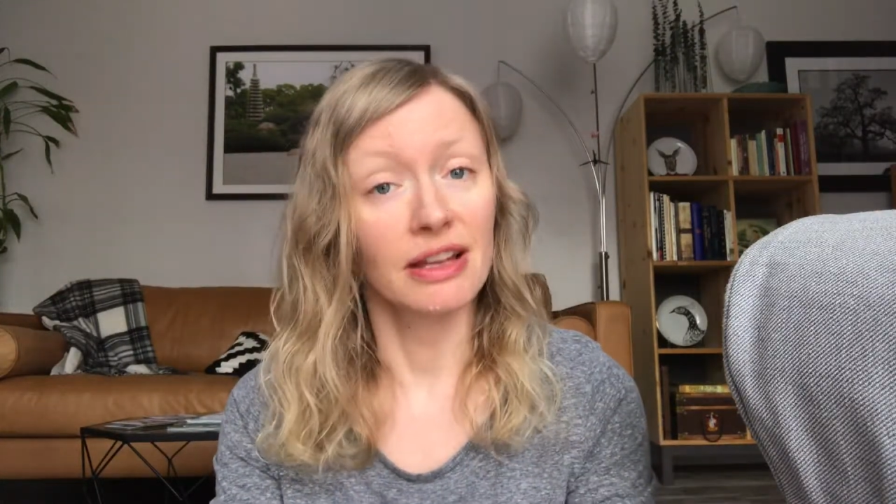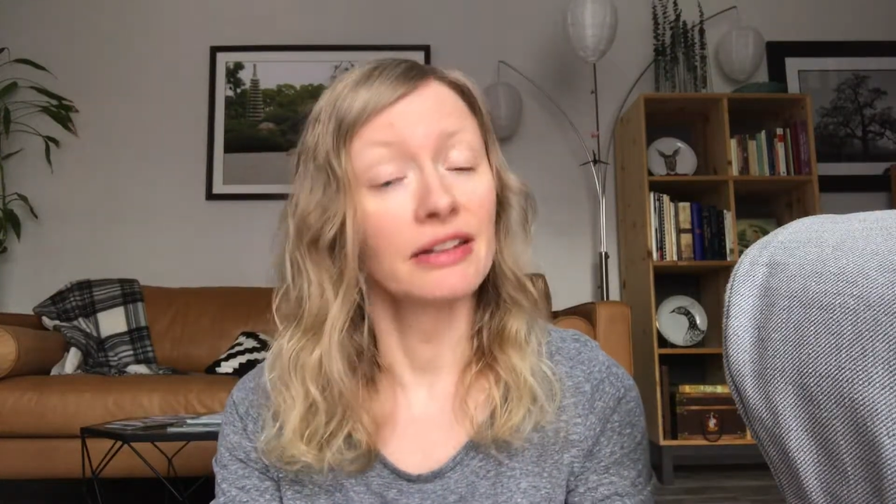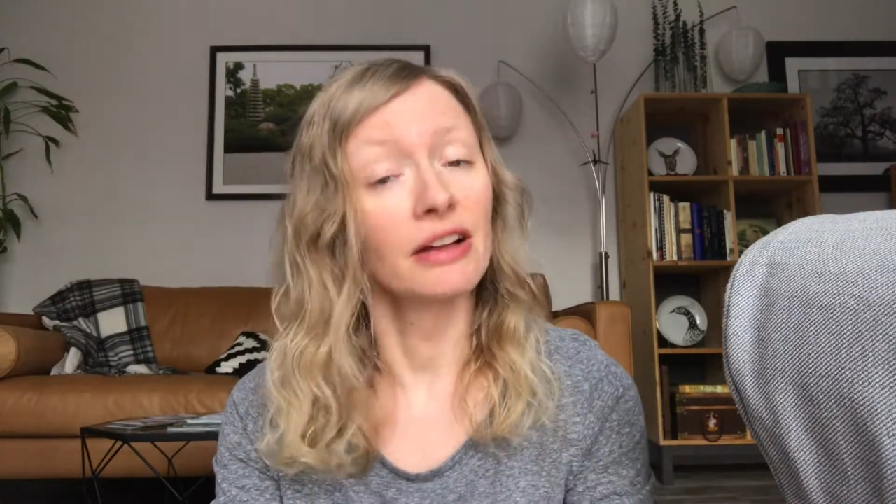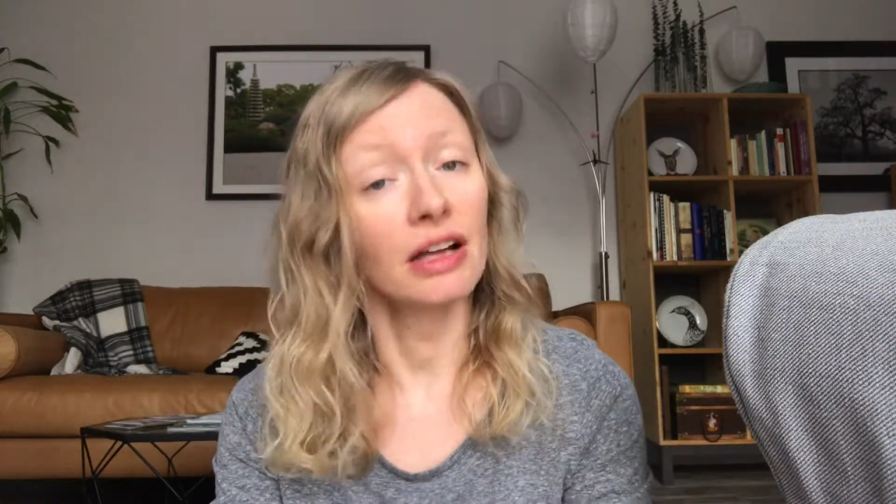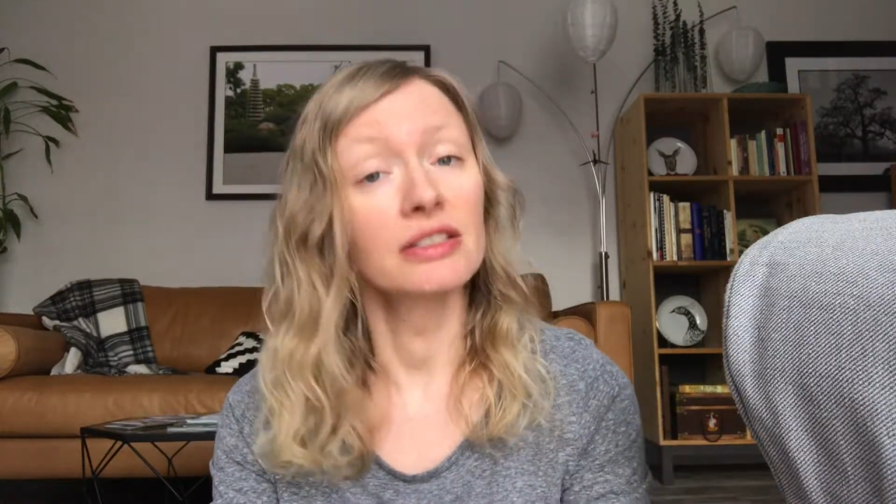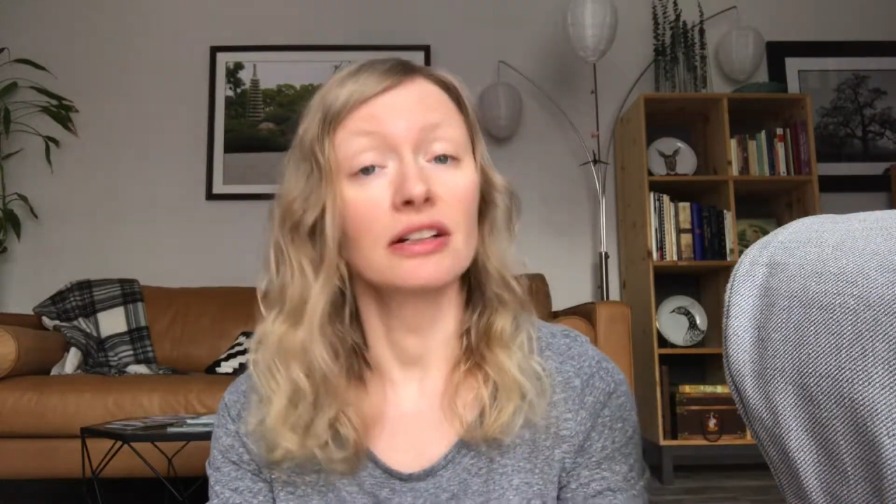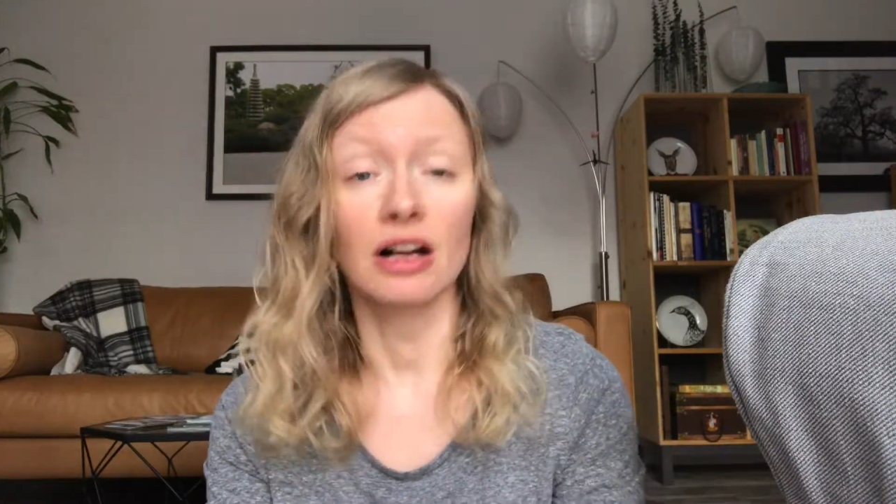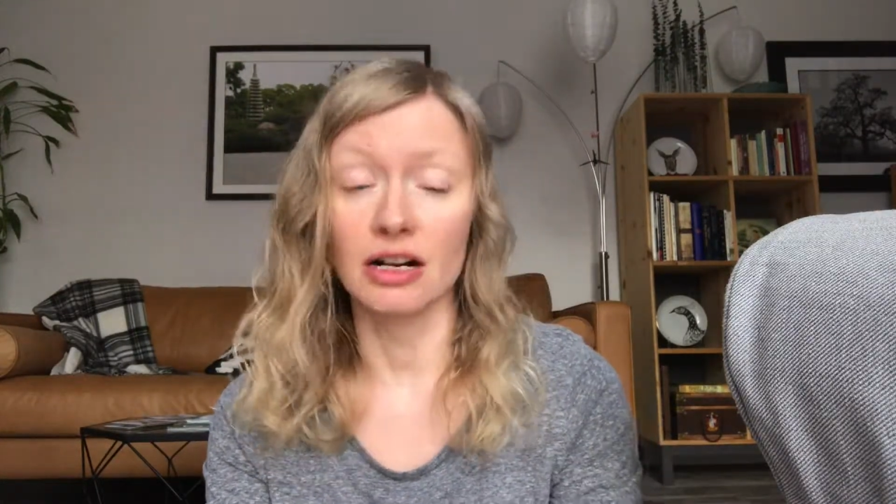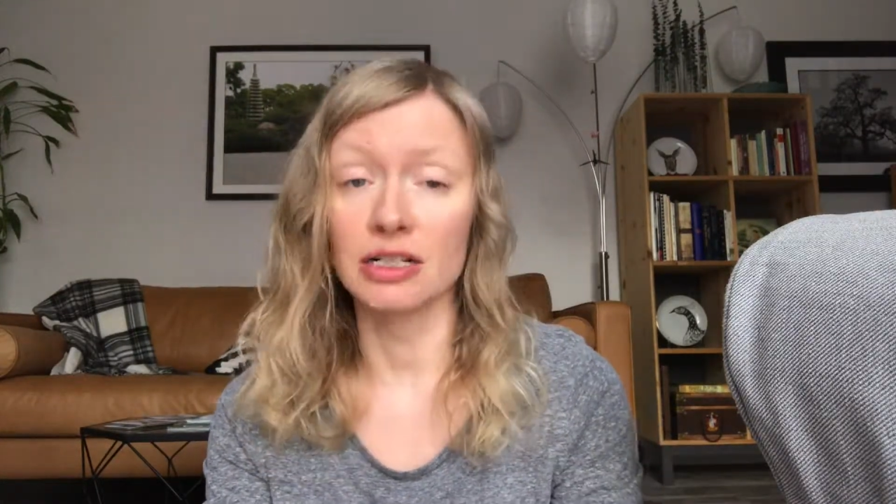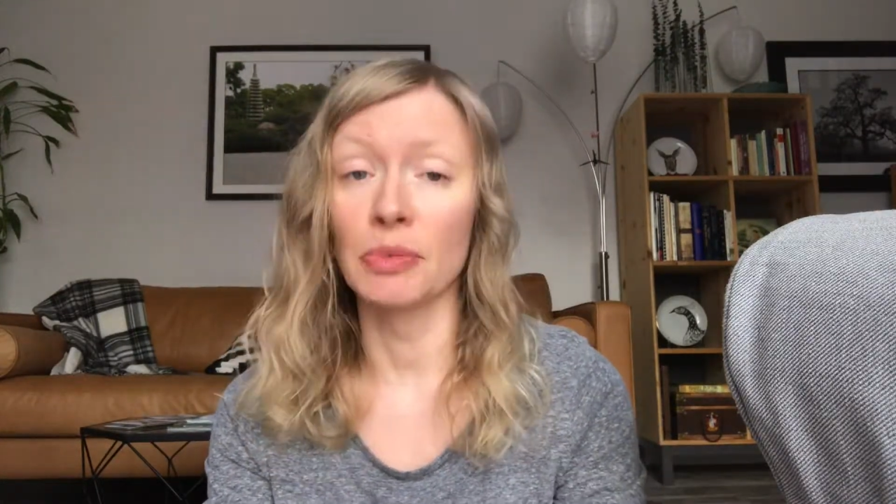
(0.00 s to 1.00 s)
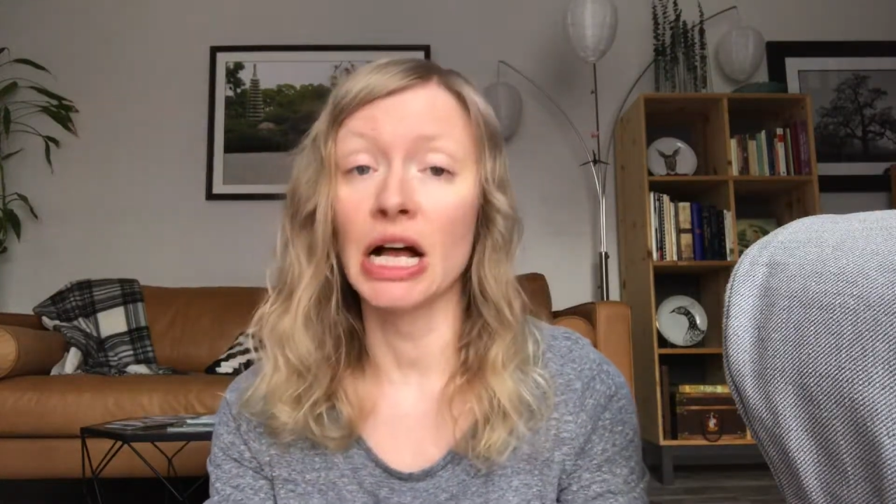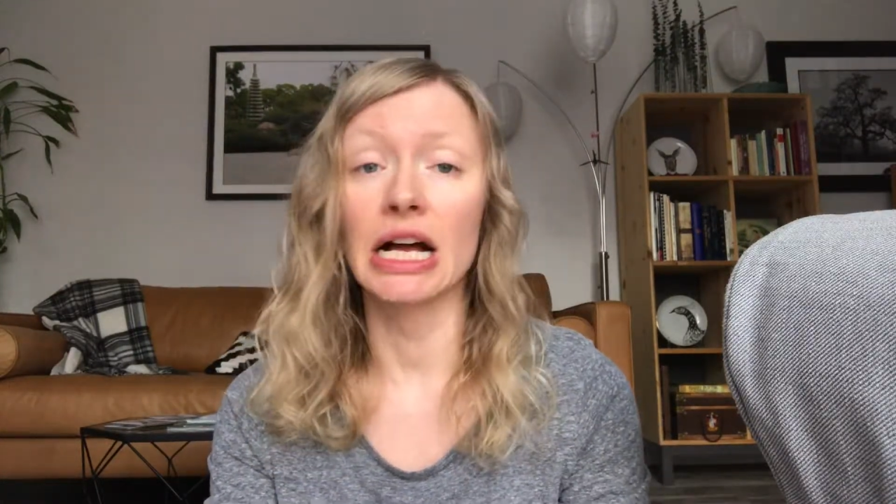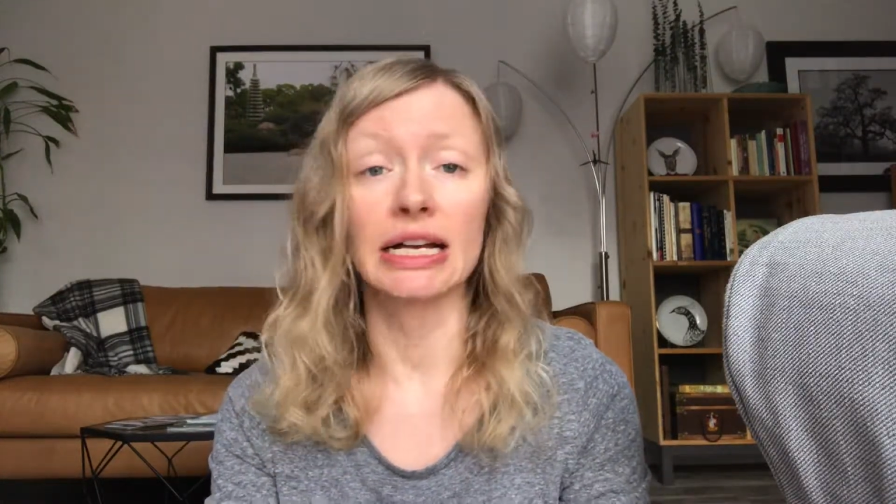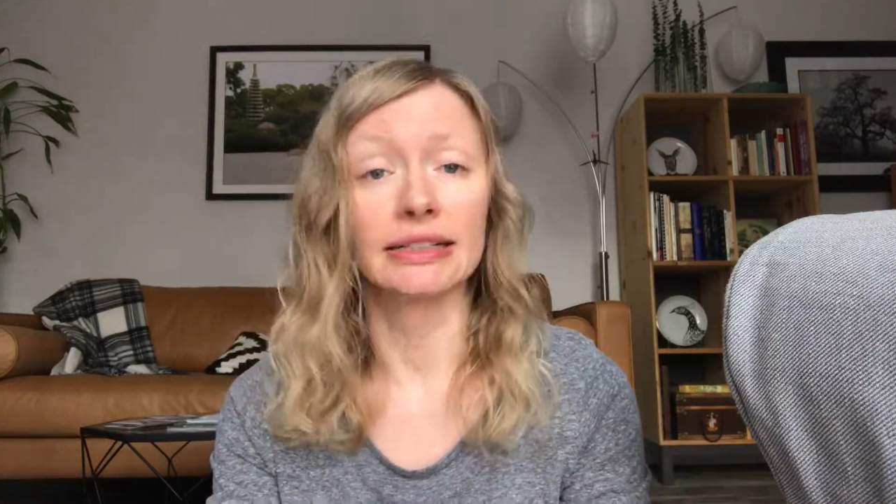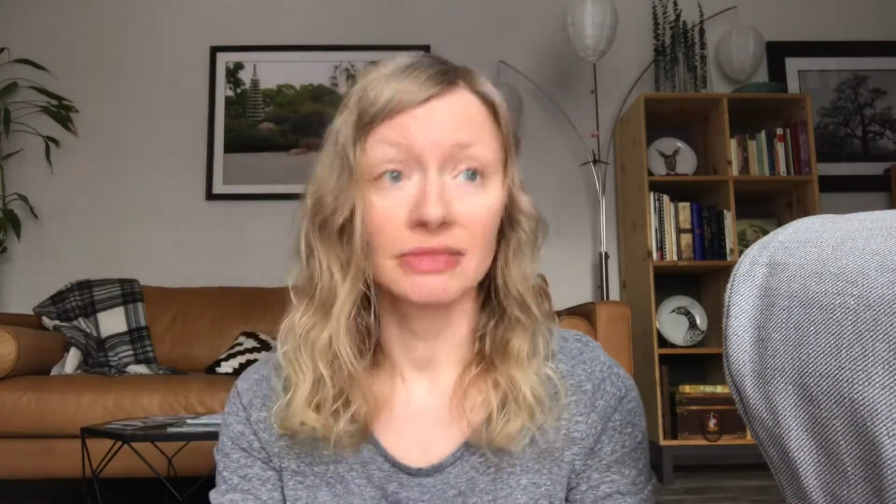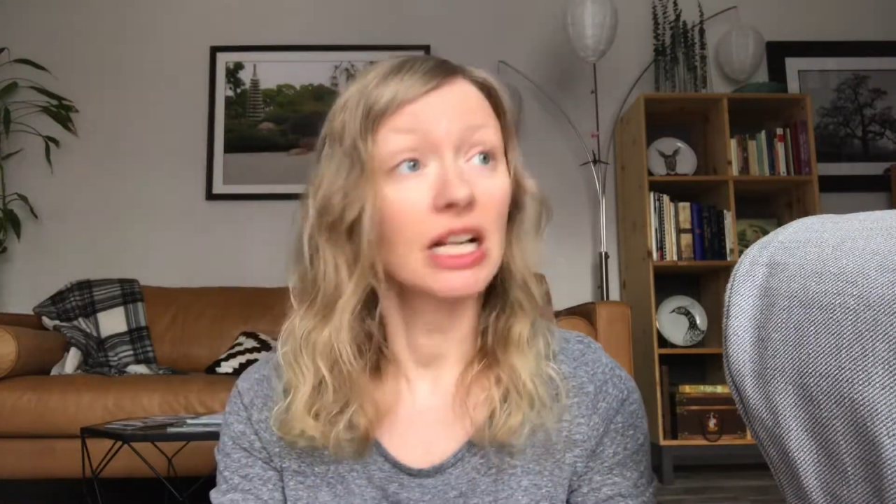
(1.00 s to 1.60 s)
and not octopi